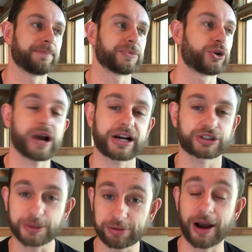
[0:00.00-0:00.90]
You're
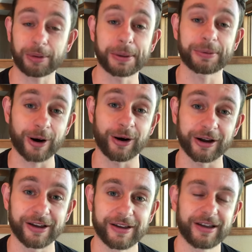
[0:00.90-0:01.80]
actually probably
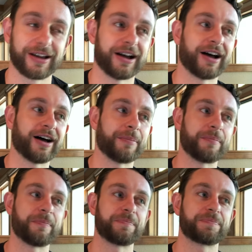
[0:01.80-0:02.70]
wrong.
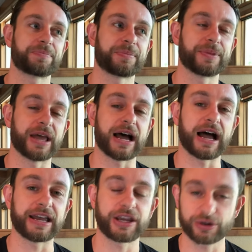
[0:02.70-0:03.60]
Um,
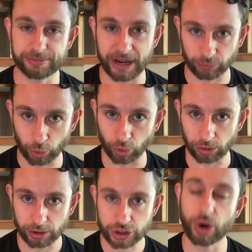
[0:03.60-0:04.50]
here's my rule.
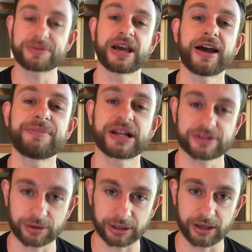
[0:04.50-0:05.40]
Show up 10 minutes
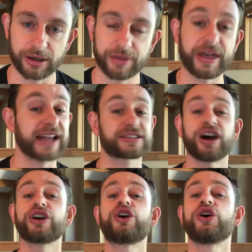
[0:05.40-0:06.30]
early that's
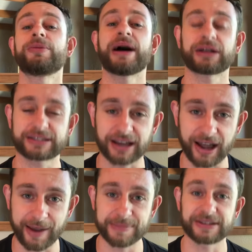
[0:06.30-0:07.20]
a good amount of
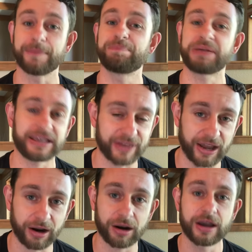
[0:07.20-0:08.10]
time to be
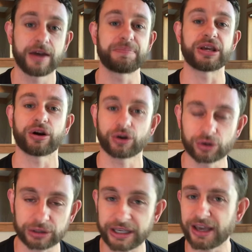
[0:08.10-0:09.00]
there, be
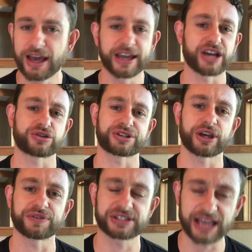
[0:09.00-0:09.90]
early, get
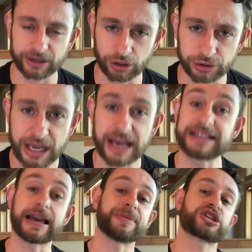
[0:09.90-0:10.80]
yourself settled,
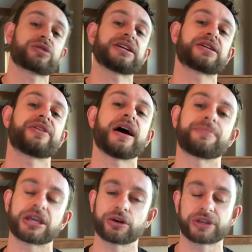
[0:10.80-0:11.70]
demonstrate to them
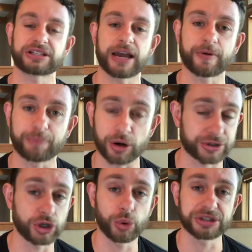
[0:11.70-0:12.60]
that you're the type of
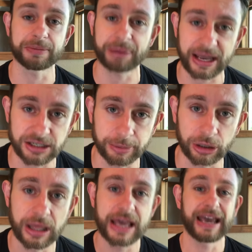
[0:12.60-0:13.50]
person who is
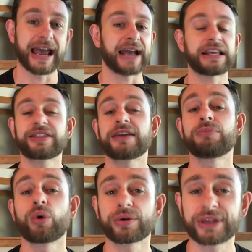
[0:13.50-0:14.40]
dependable. Anything
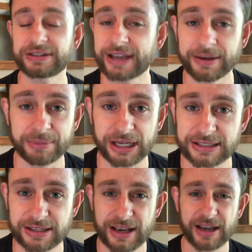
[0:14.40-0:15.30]
more than 10
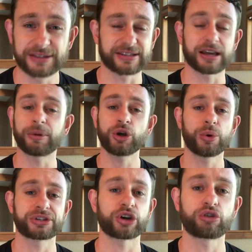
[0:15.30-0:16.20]
minutes to someone who
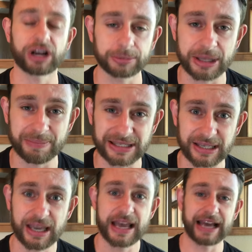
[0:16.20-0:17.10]
is incredibly
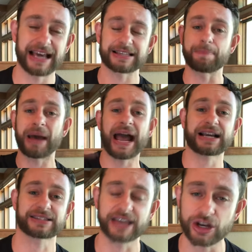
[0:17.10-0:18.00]
busy and has a packed
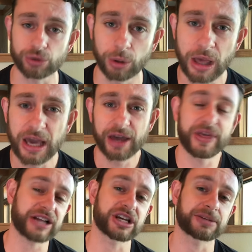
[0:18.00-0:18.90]
schedule,
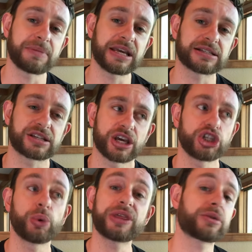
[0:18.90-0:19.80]
that just means
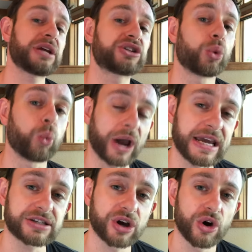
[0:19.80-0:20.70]
you either need to
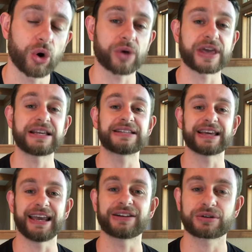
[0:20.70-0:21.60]
wait or they need
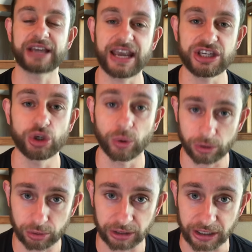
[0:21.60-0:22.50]
to entertain you
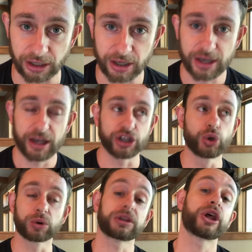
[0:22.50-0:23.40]
early.
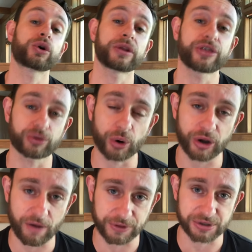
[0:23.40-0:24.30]
You are literally throwing
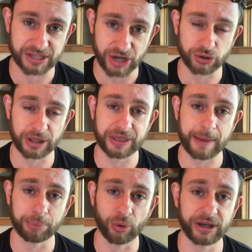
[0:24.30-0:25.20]
off their schedule at
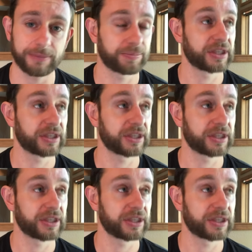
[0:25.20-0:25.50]
that point.